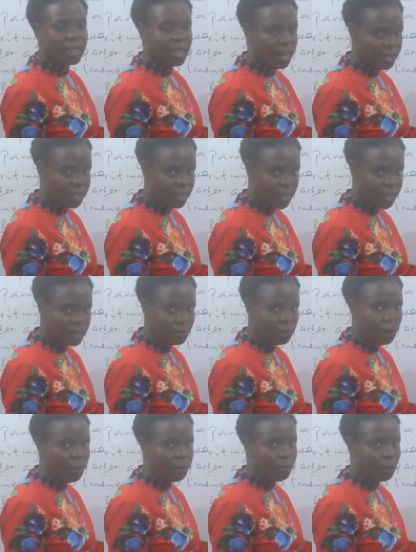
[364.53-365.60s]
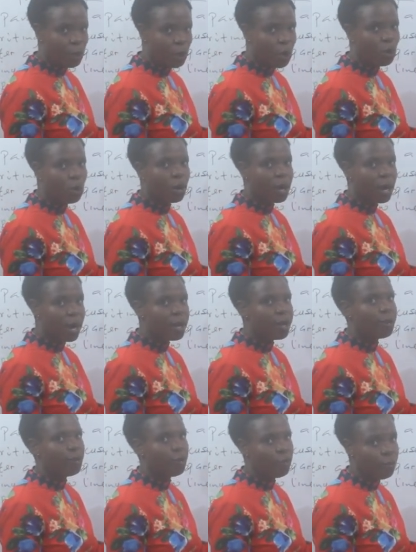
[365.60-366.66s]
That is for block
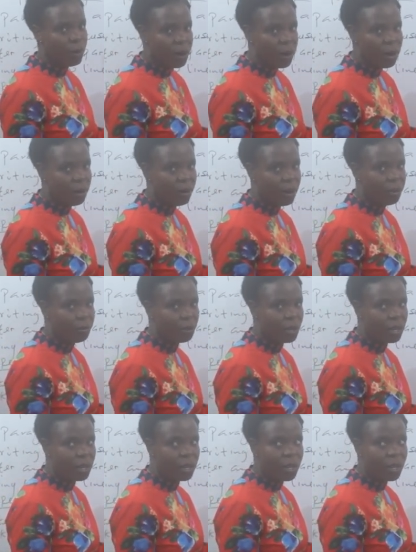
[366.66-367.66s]
kind of paragraphing,